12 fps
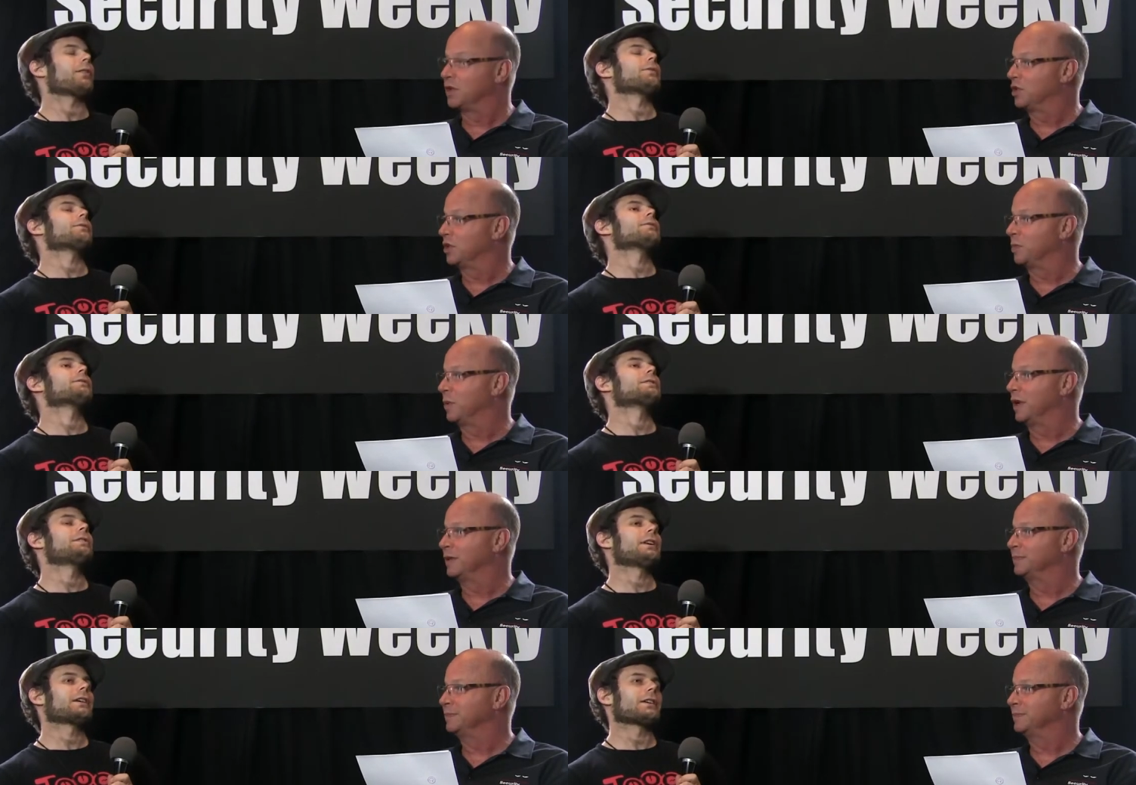Speaker 1: a very oh, good
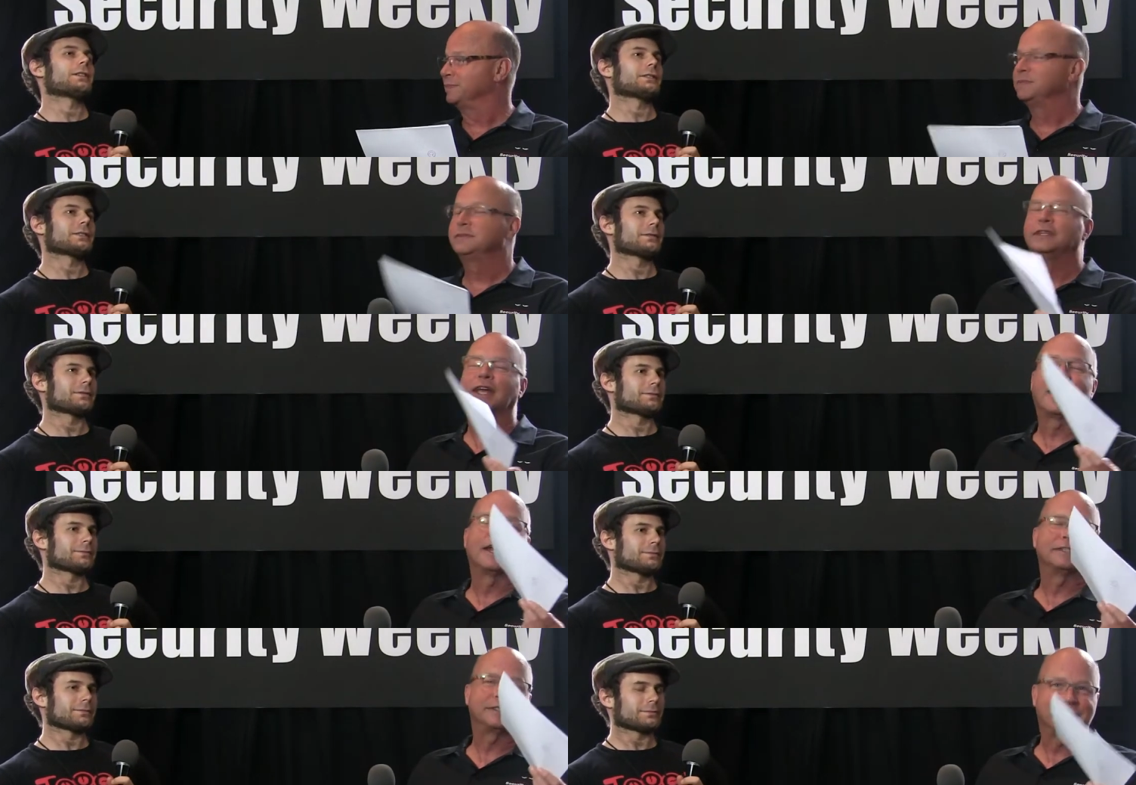one. Sneakers.
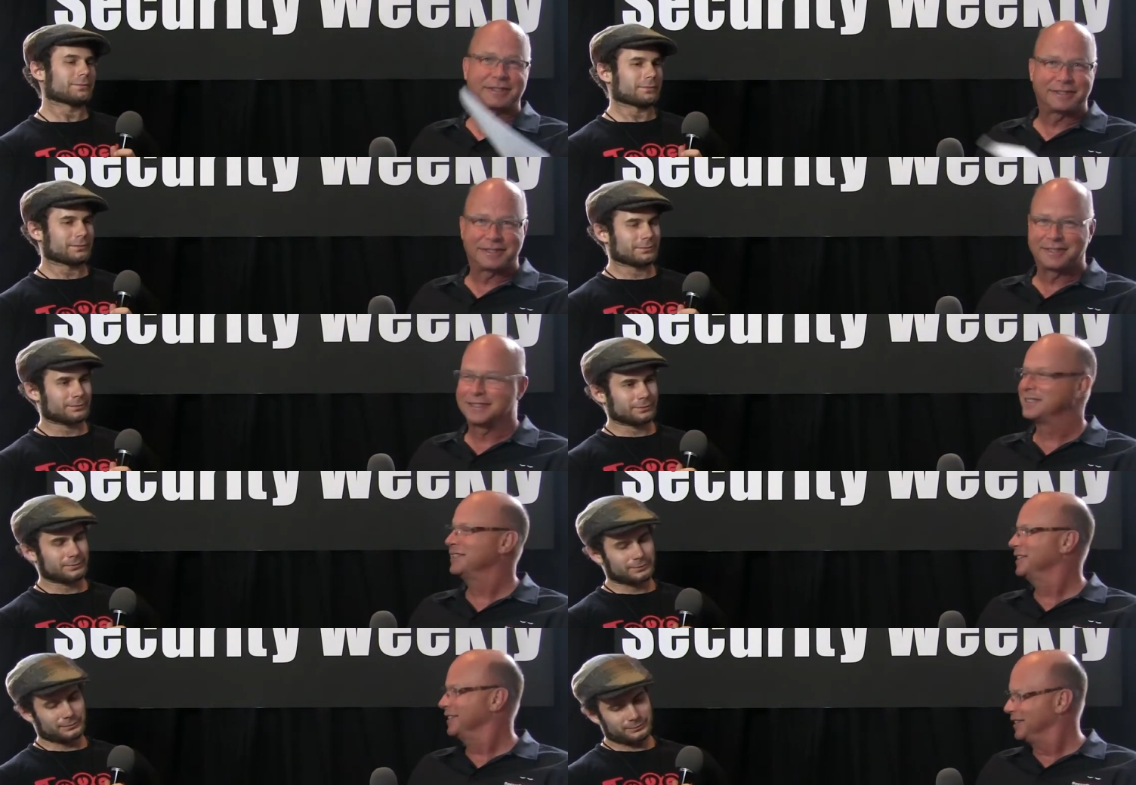Yes
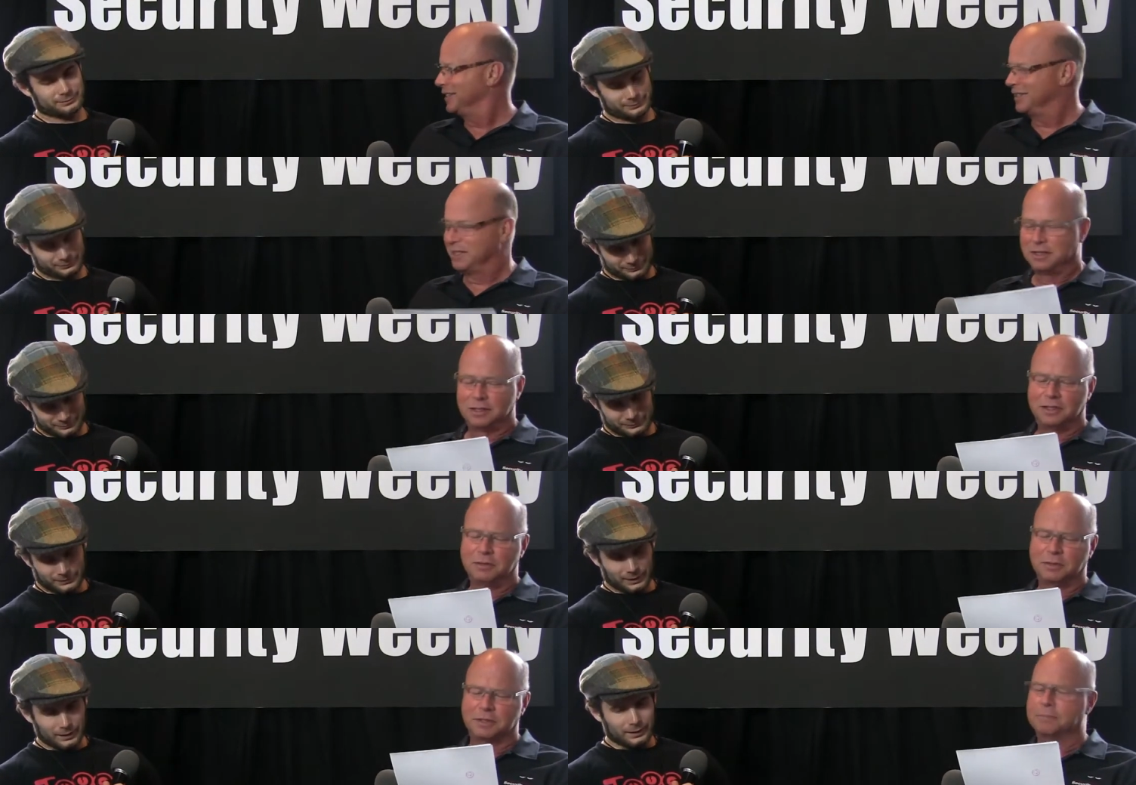
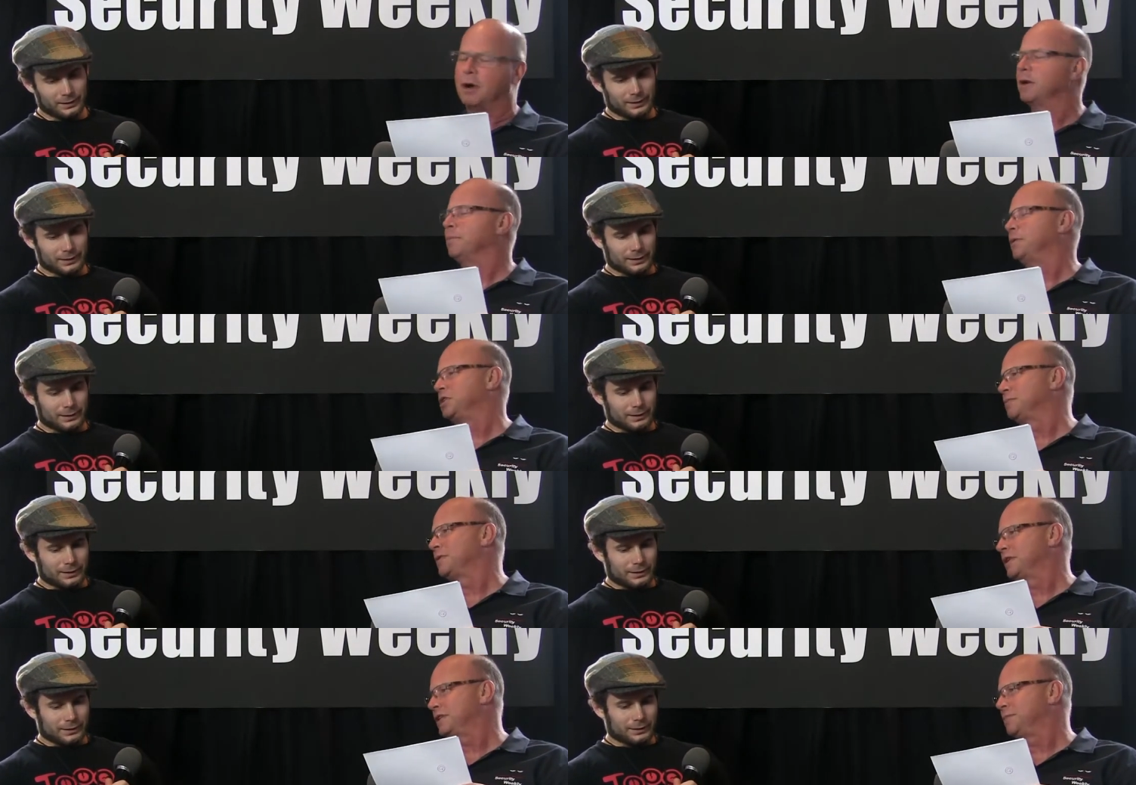was Martin
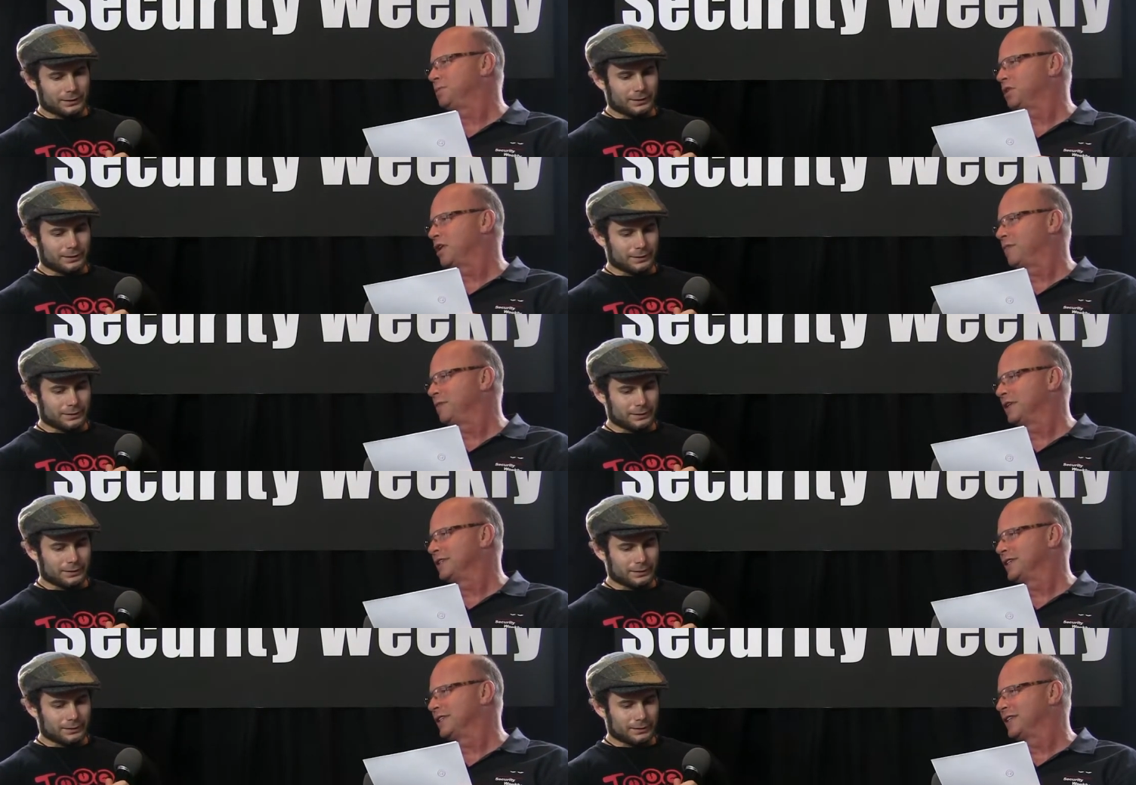Bishop that tipped you off when
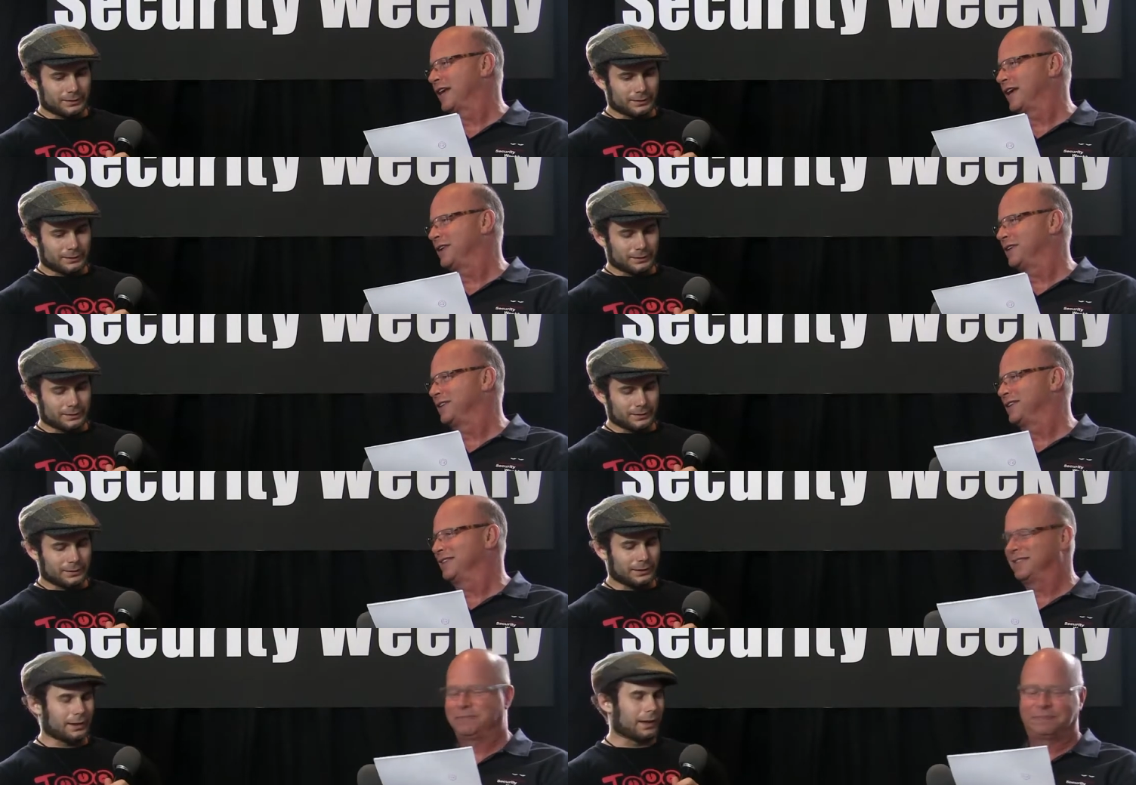I said that, or?
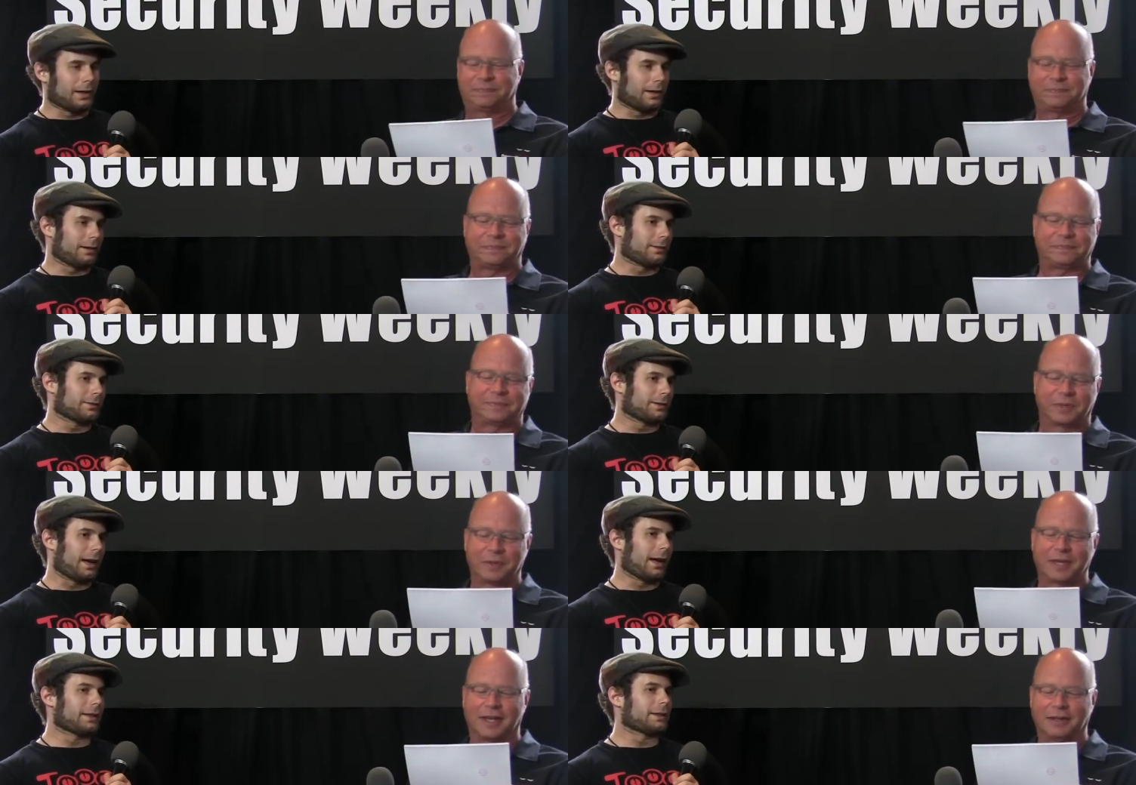
Speaker 2: Yeah,
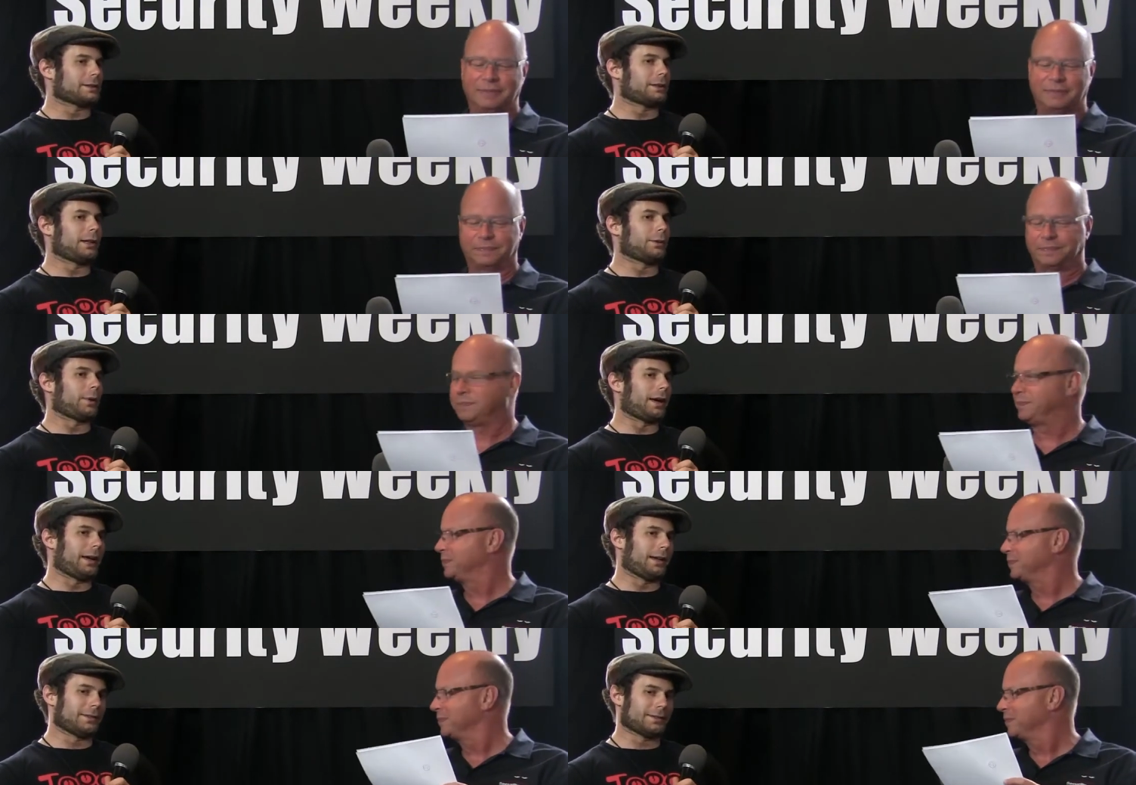I had the scene in my
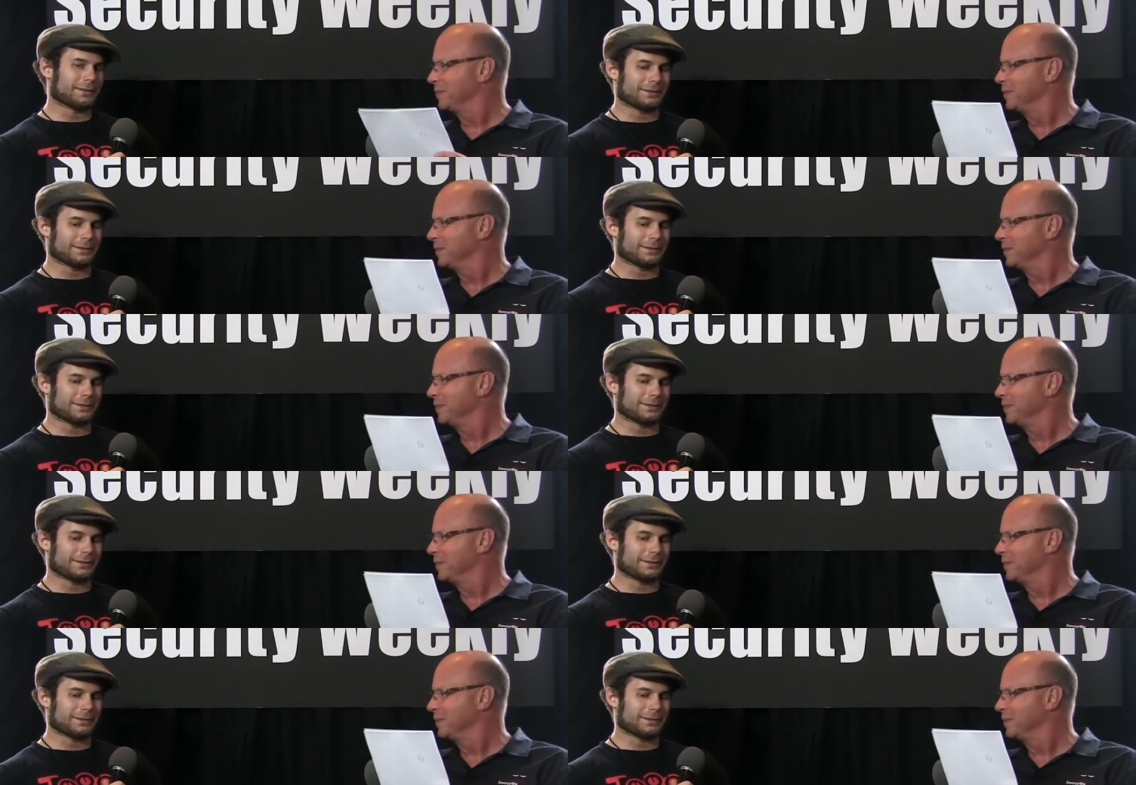head.